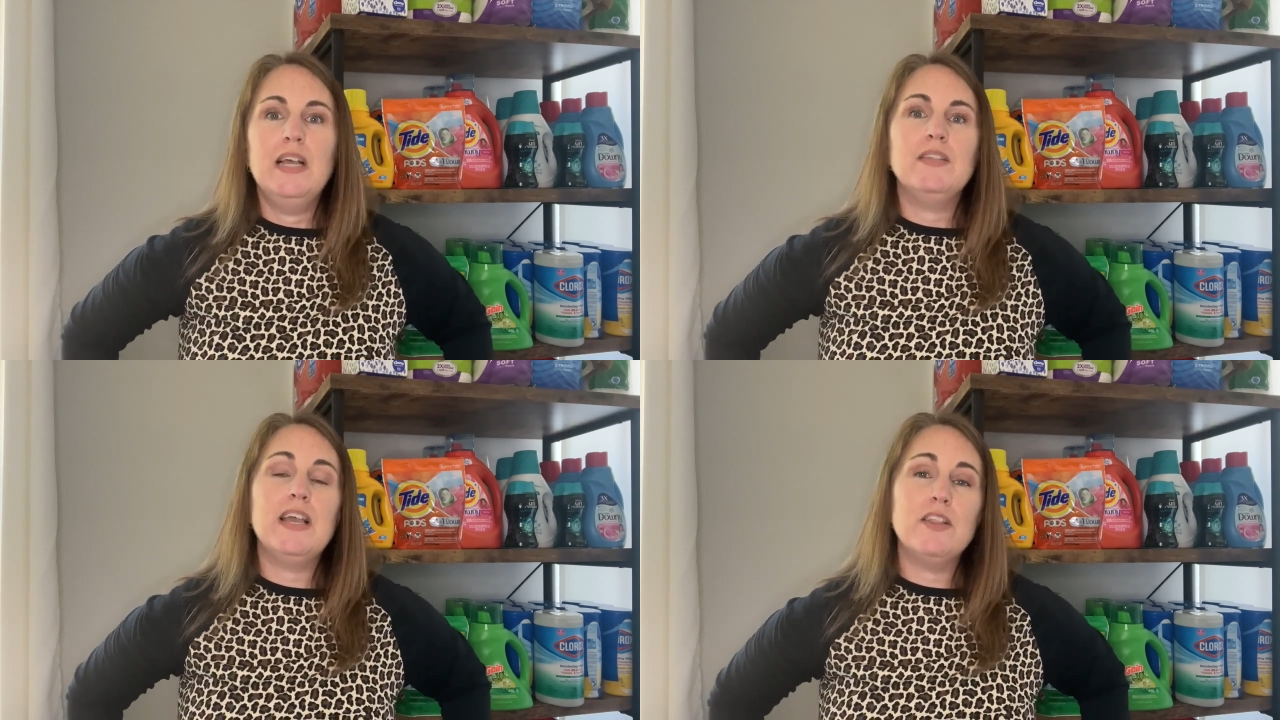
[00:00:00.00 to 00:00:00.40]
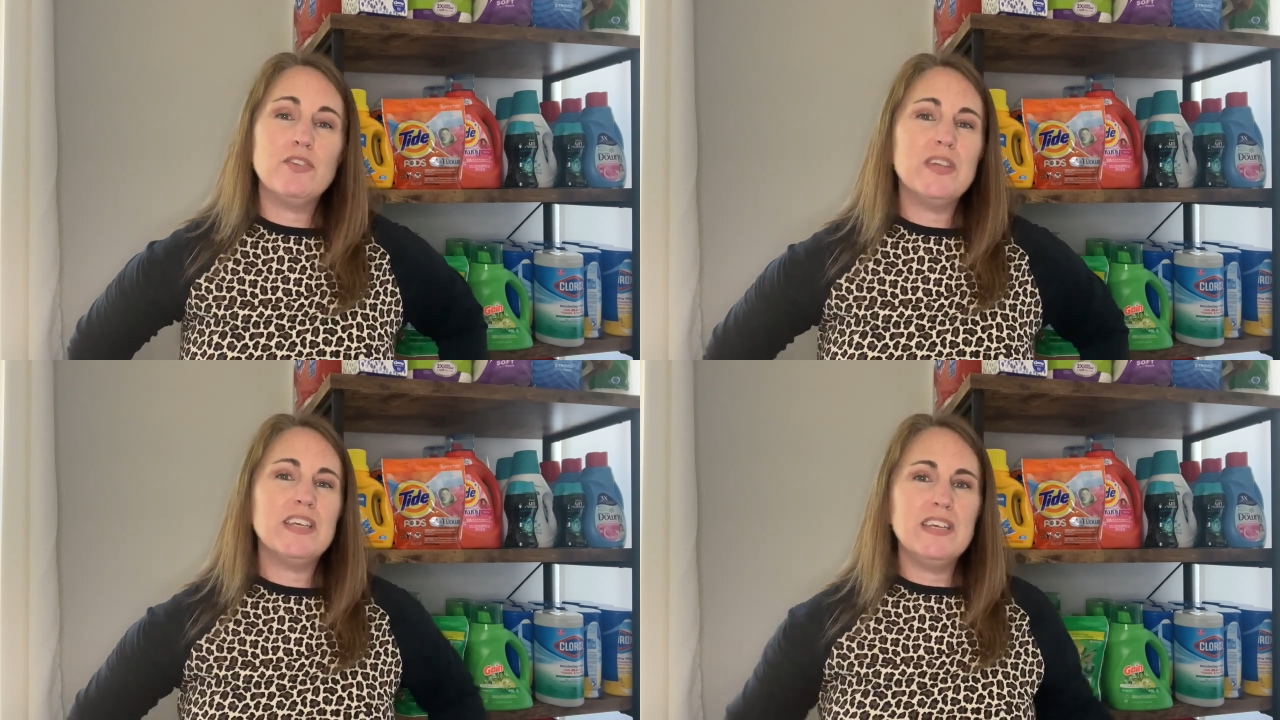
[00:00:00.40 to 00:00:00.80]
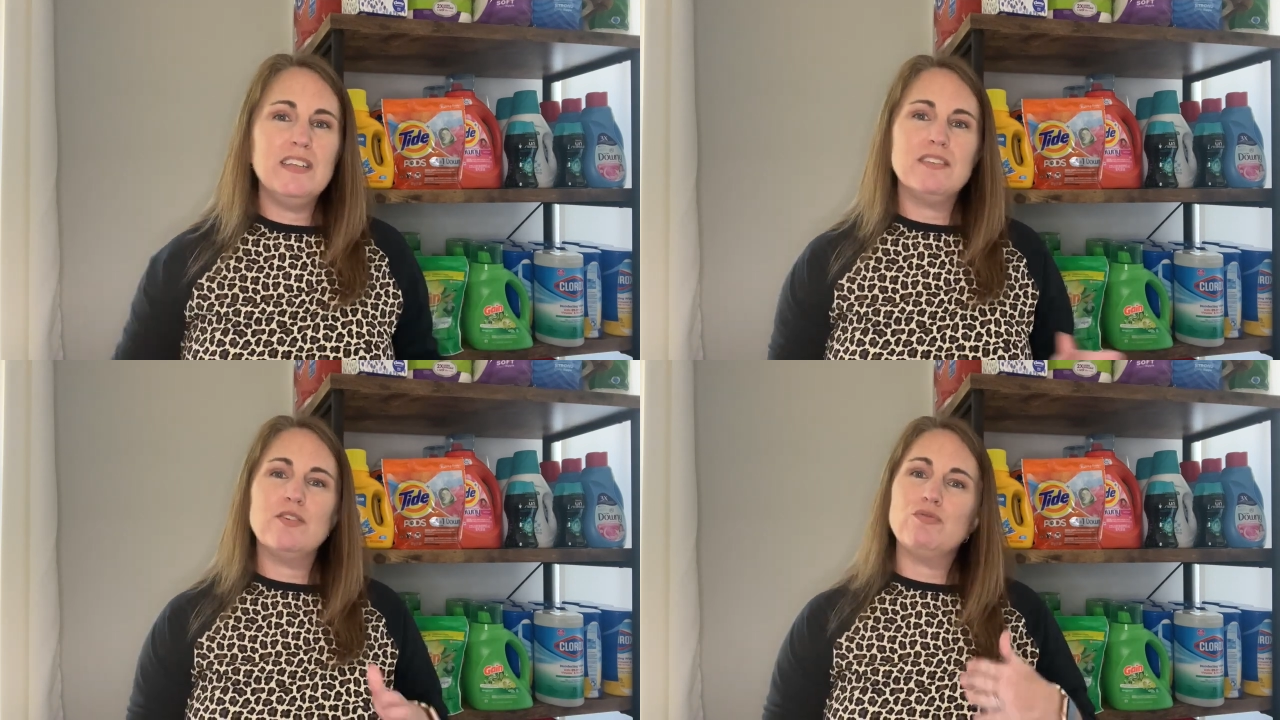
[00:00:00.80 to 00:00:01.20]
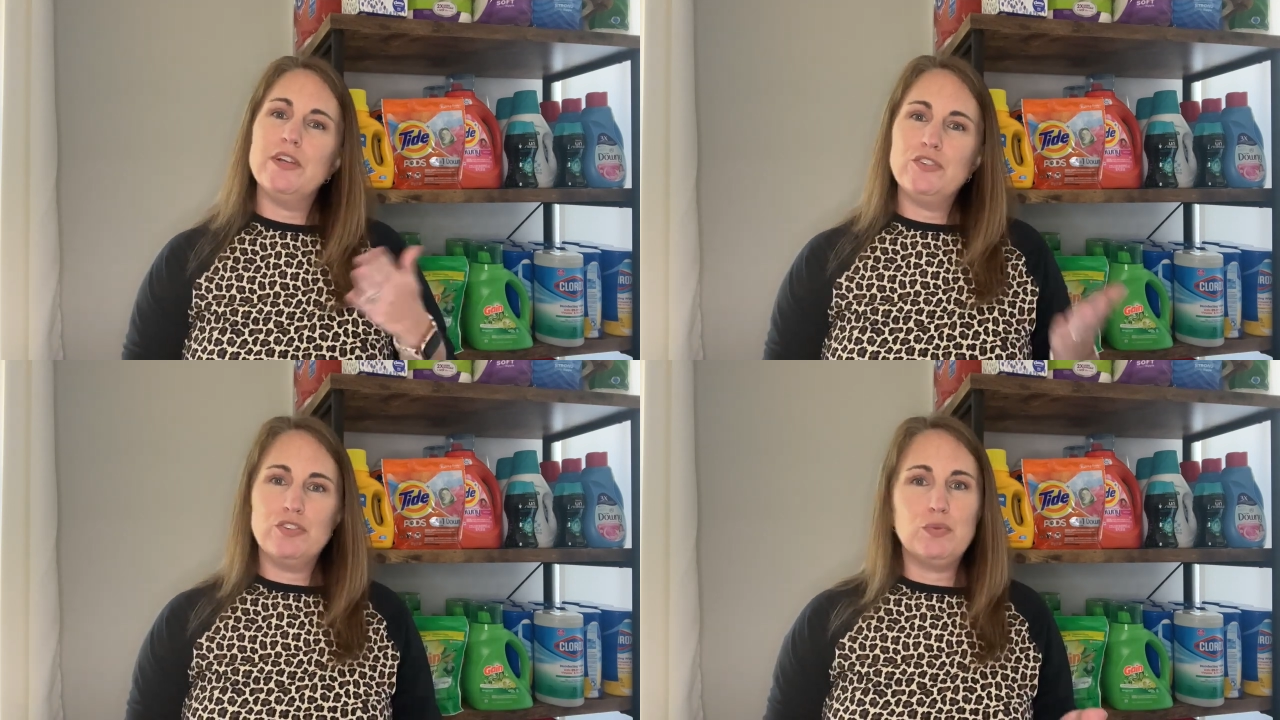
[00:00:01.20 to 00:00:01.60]
The other thing is the
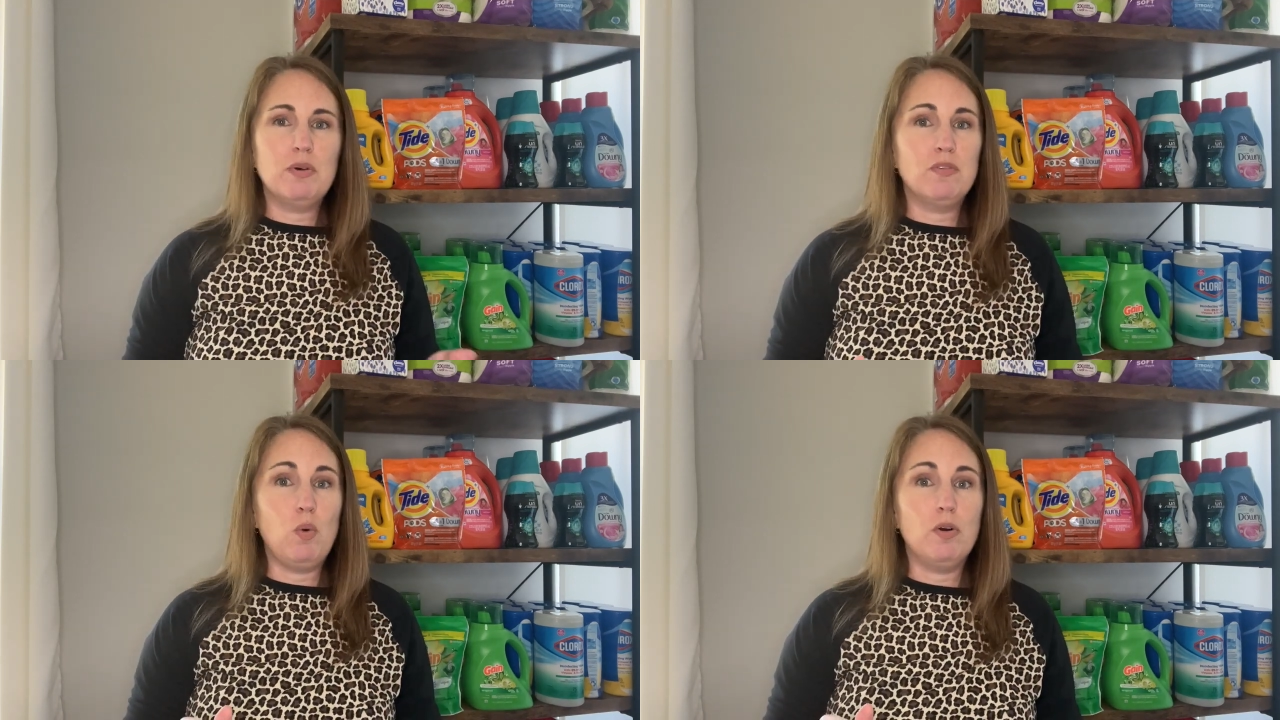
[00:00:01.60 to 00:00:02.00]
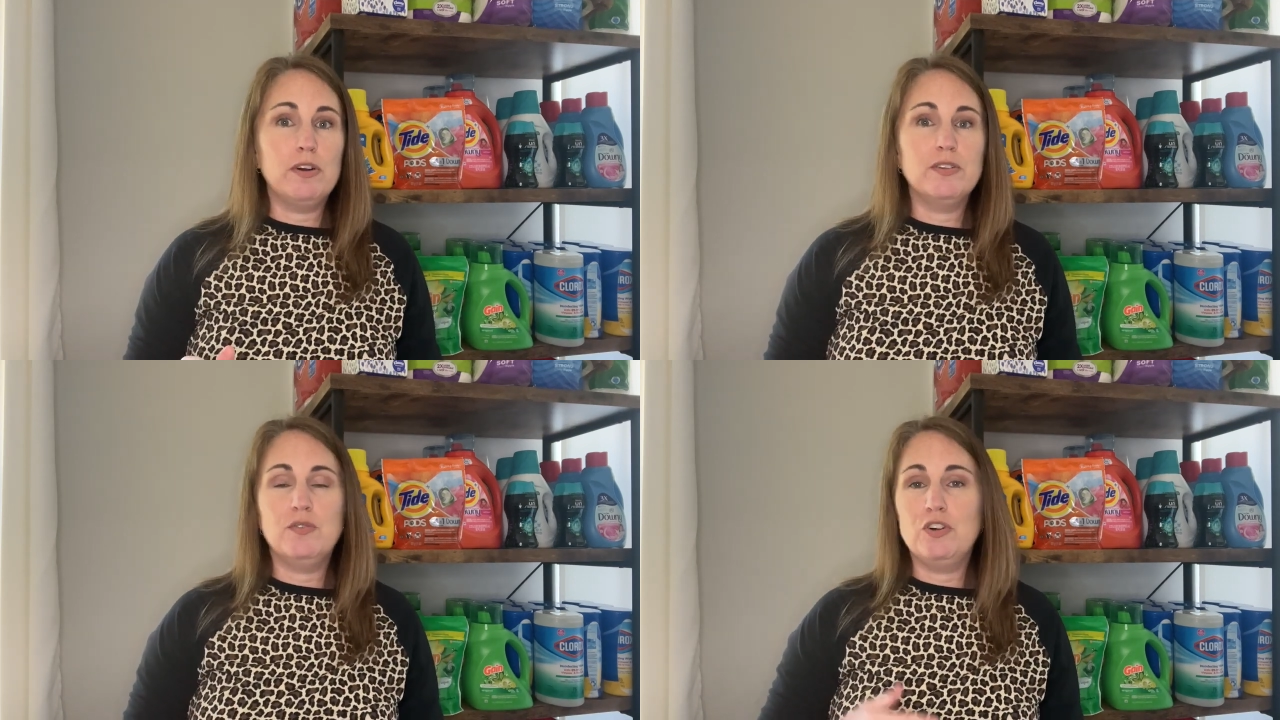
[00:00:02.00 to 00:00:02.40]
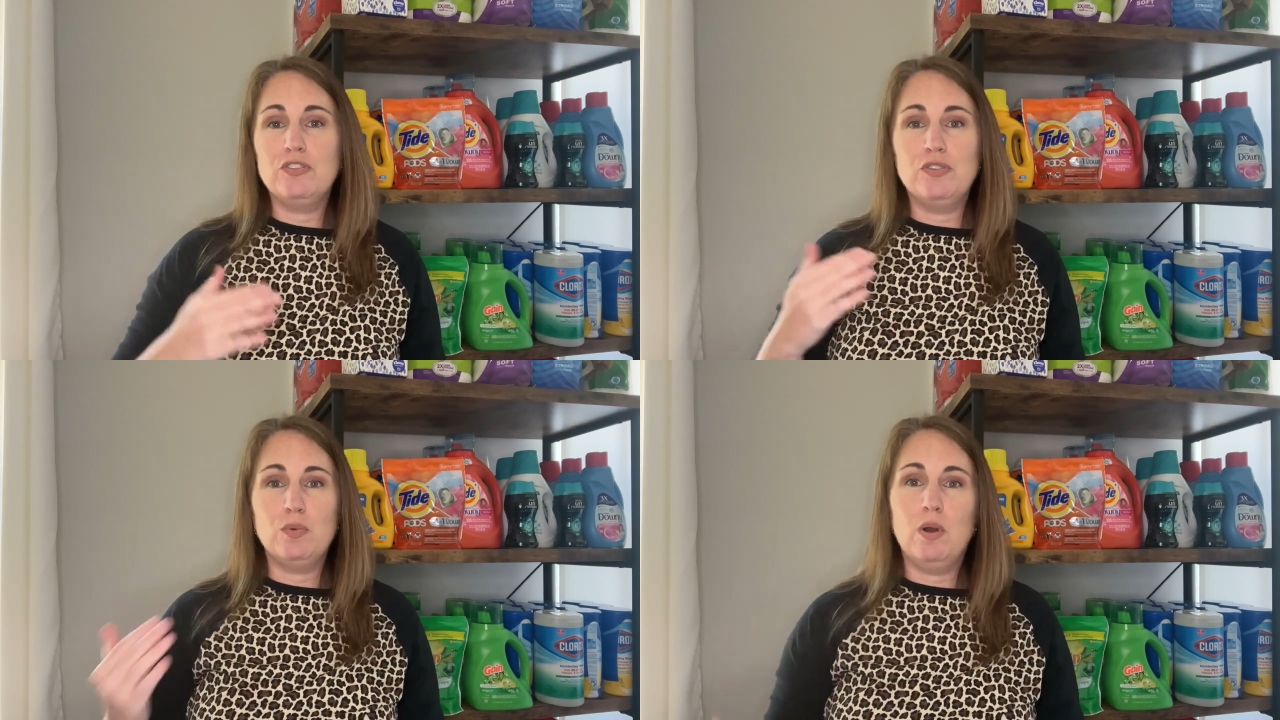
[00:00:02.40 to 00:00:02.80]
register rewards versus the